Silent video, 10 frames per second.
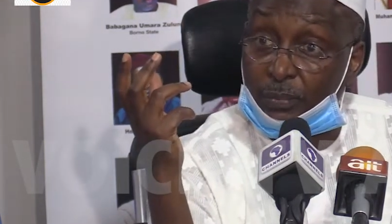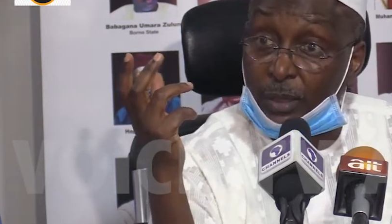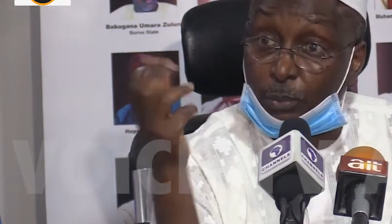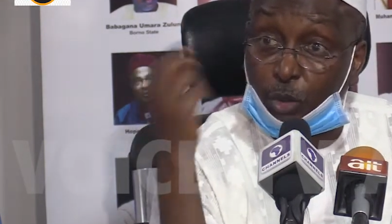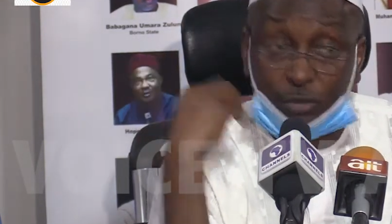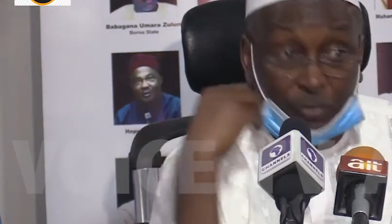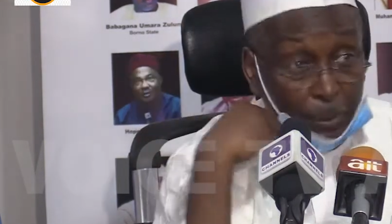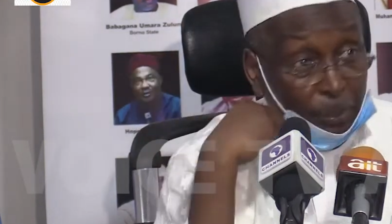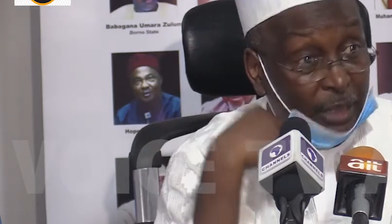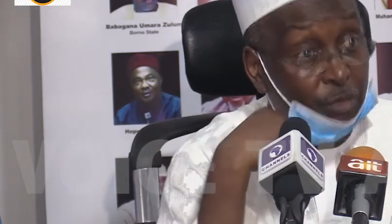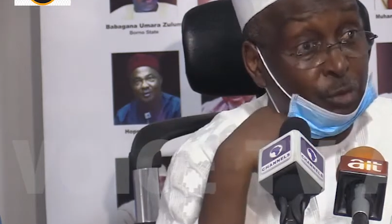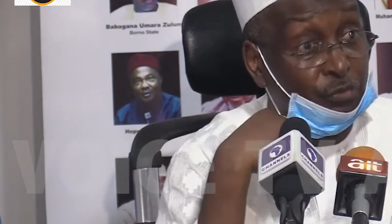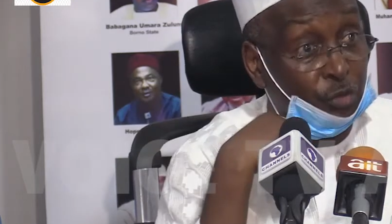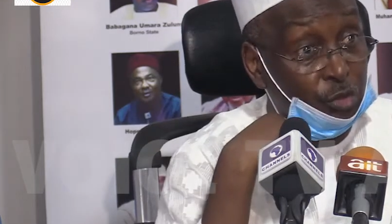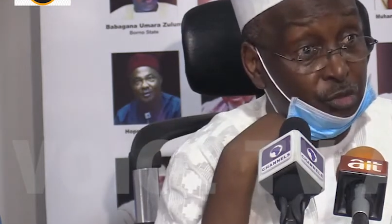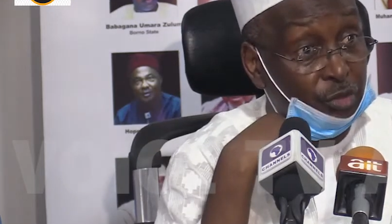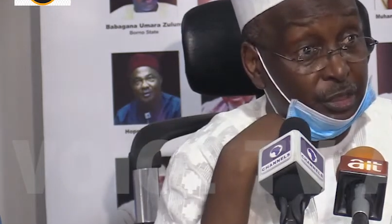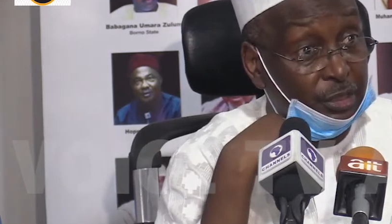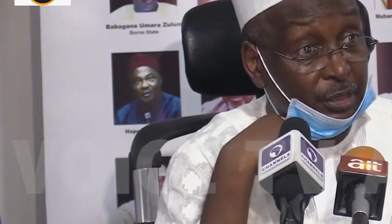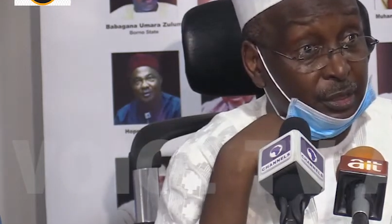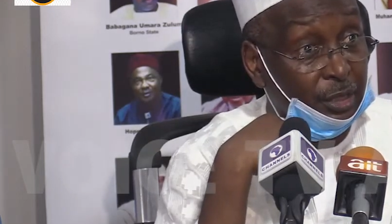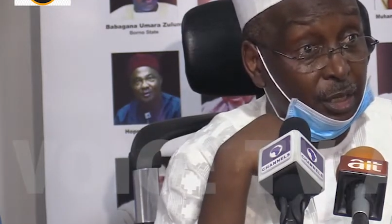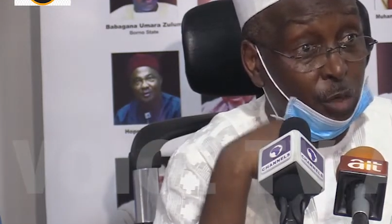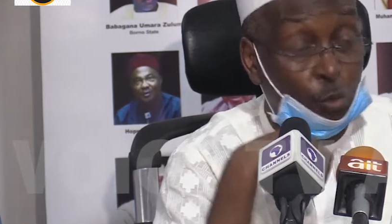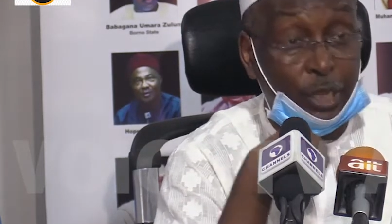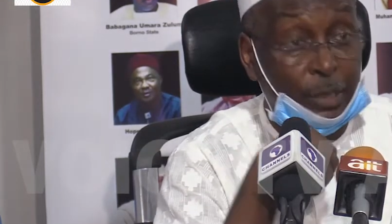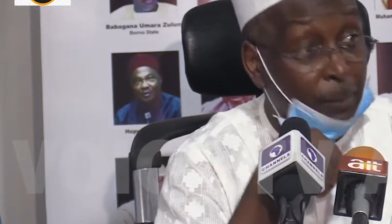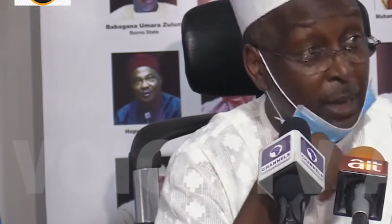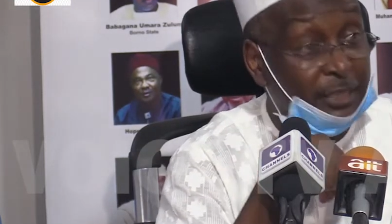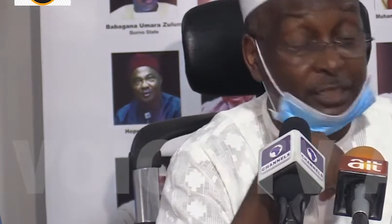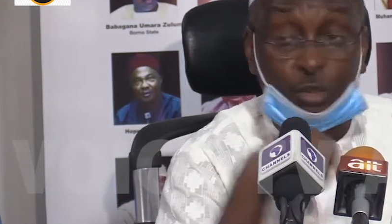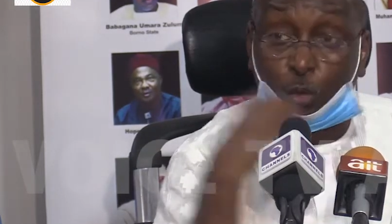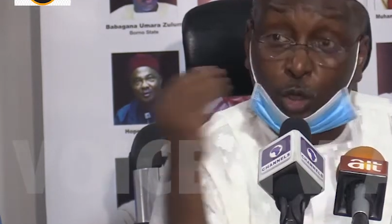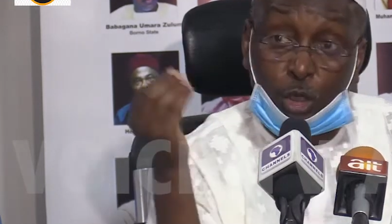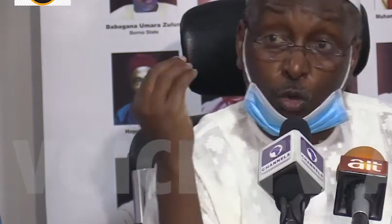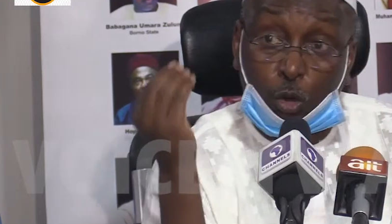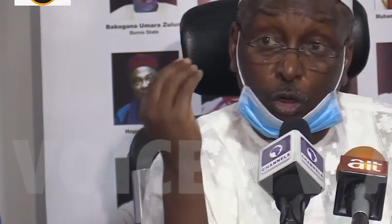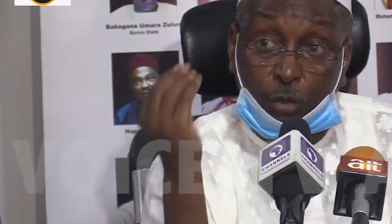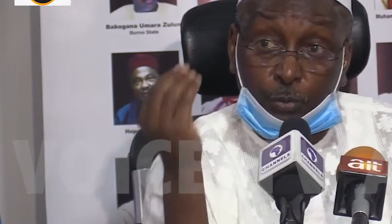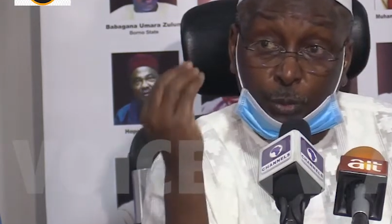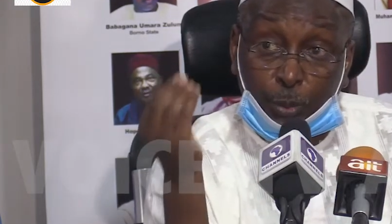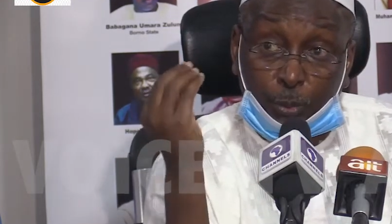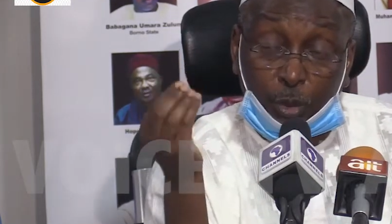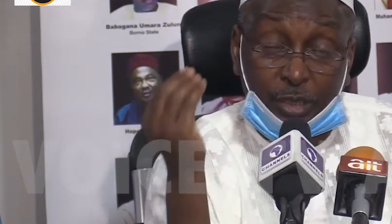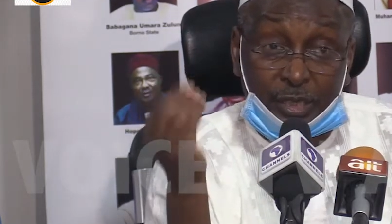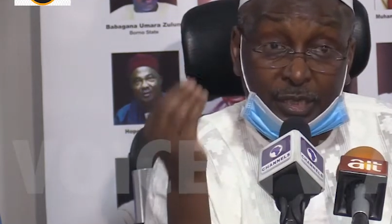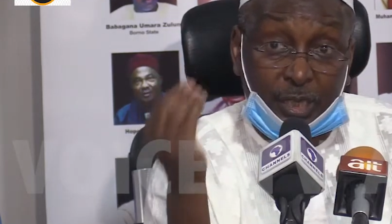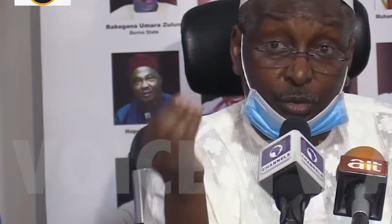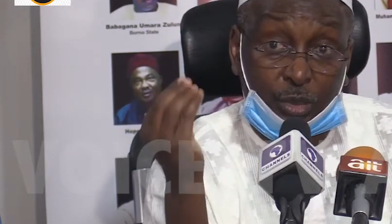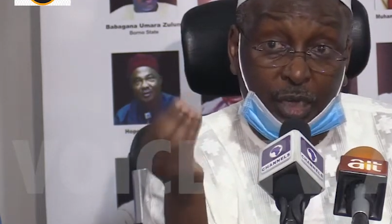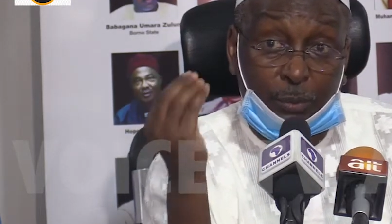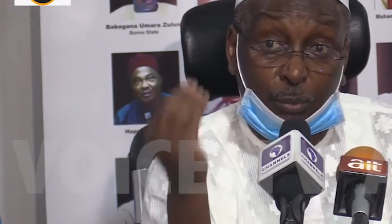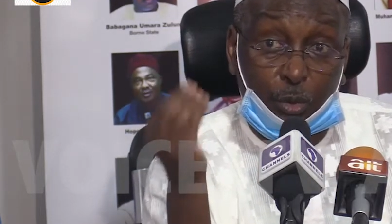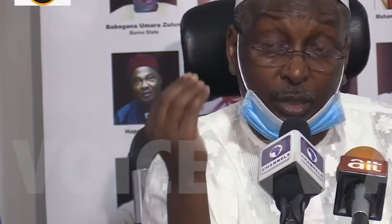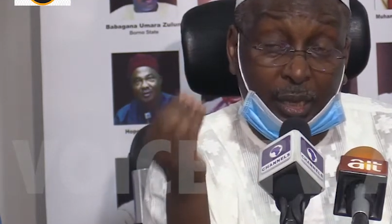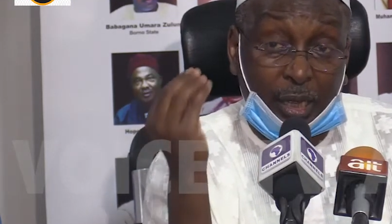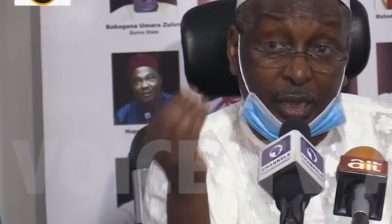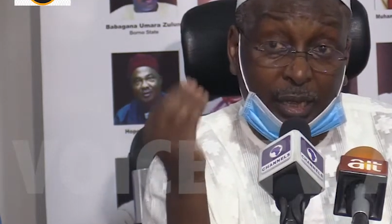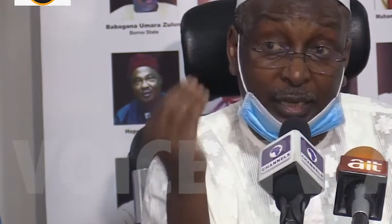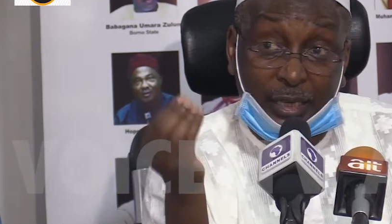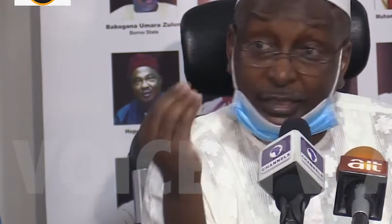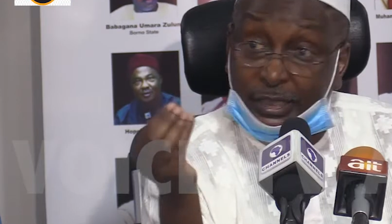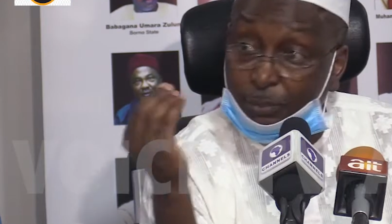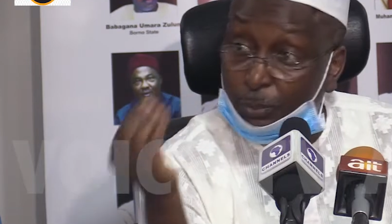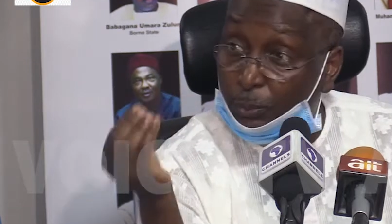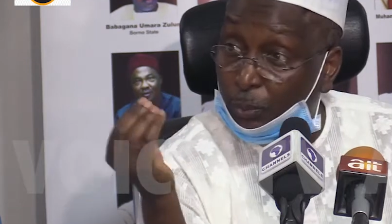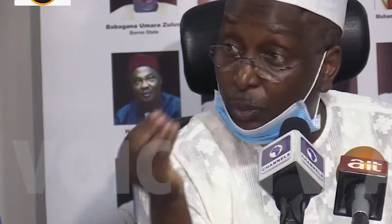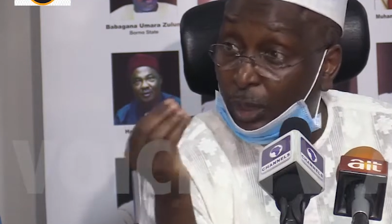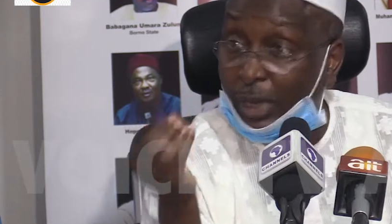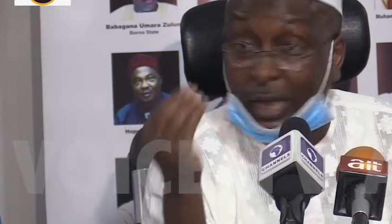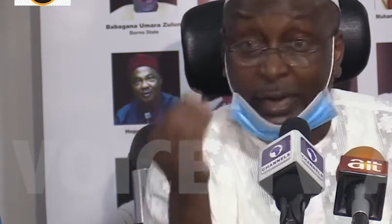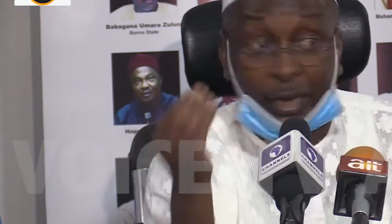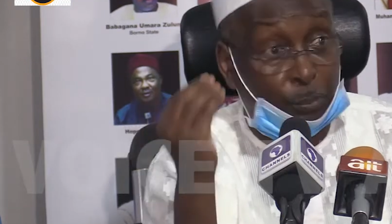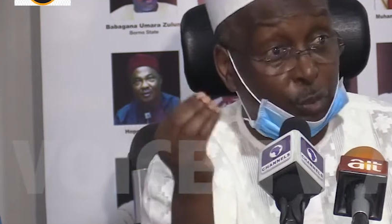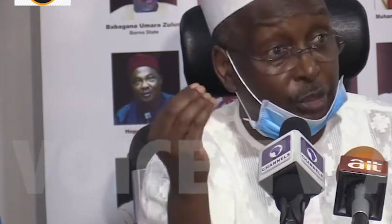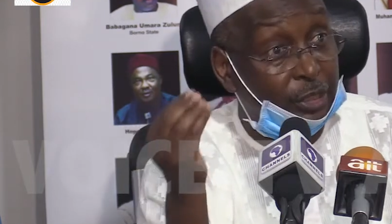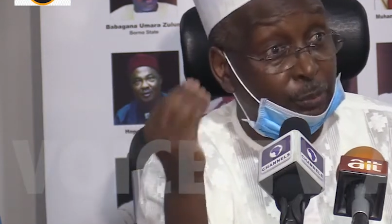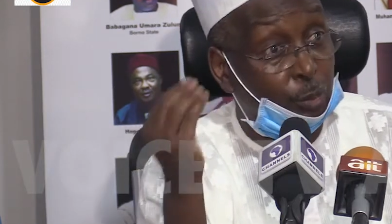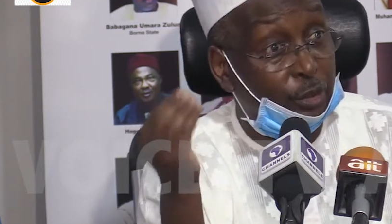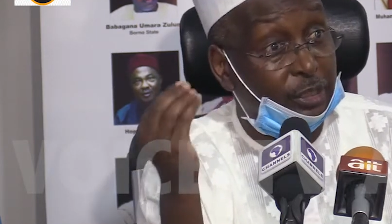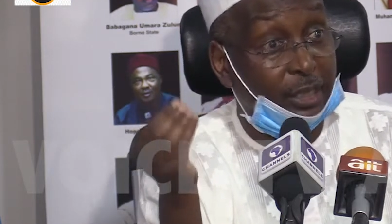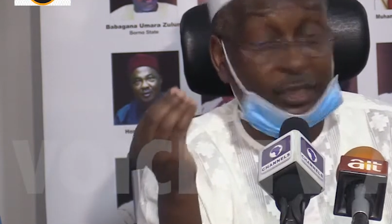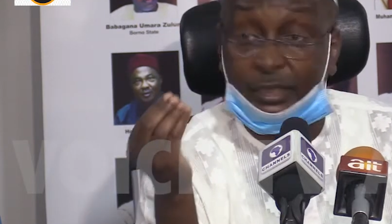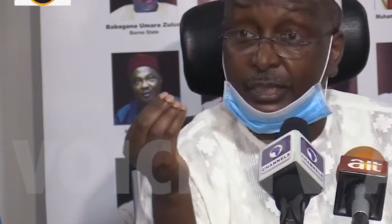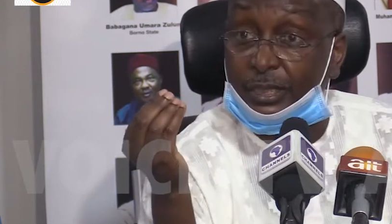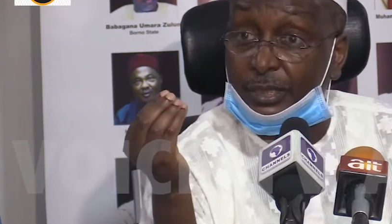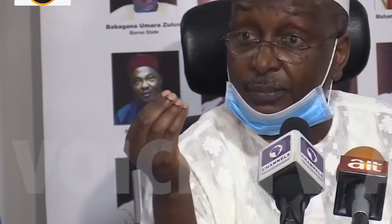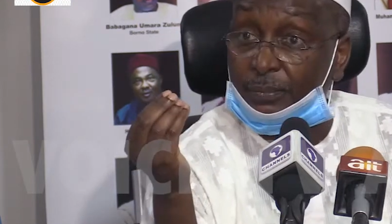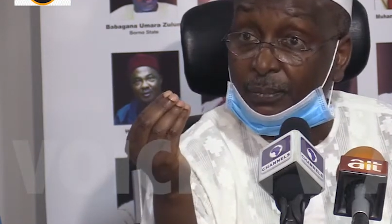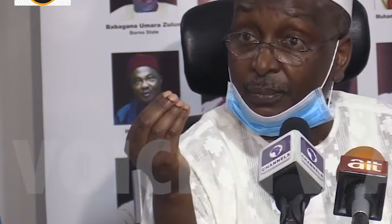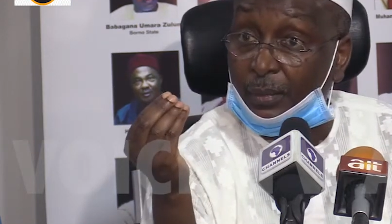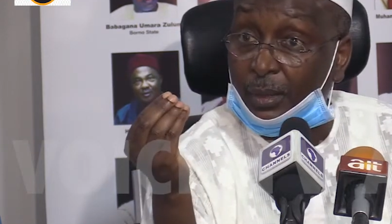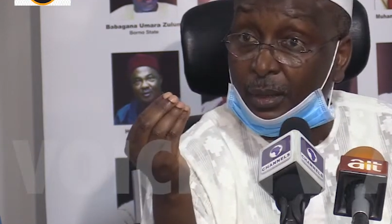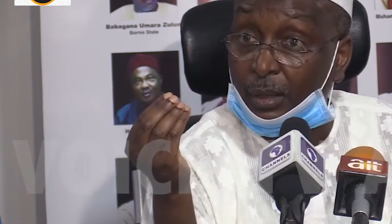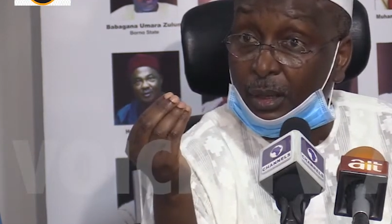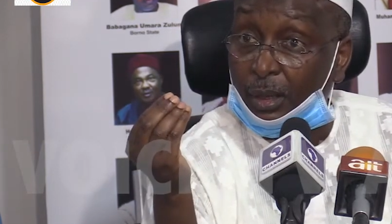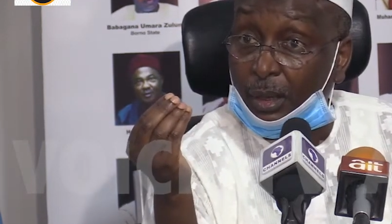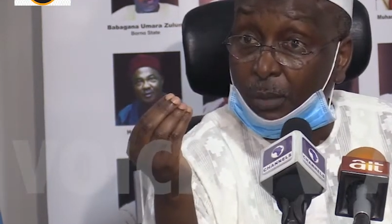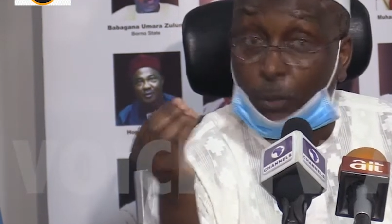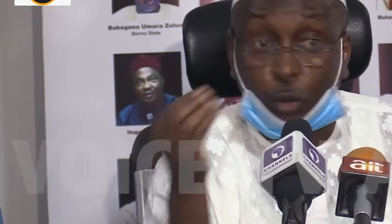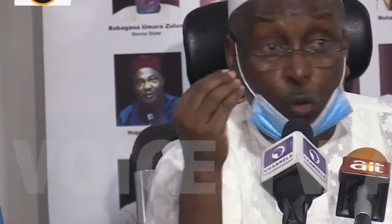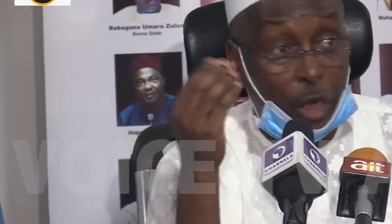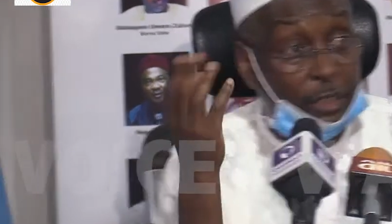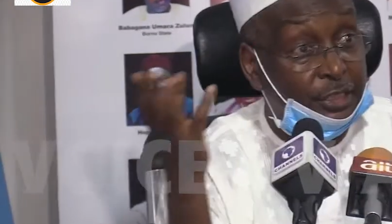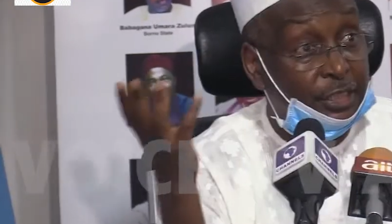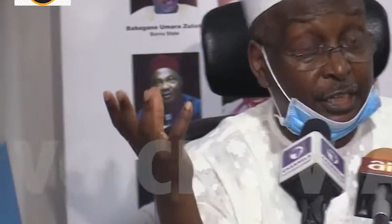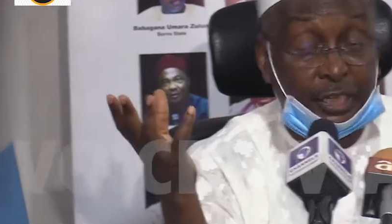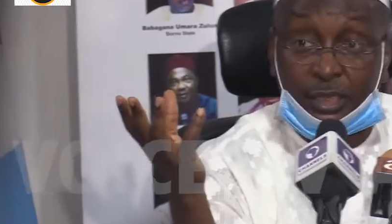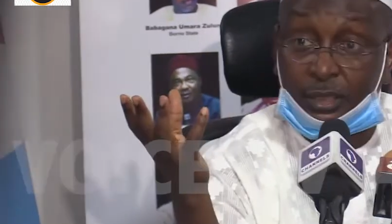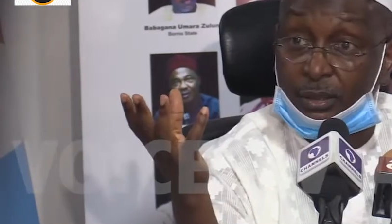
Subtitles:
Because part of the frustration, we imagine the only corrupt people in this country are elected people and appointed political leaders. But go and check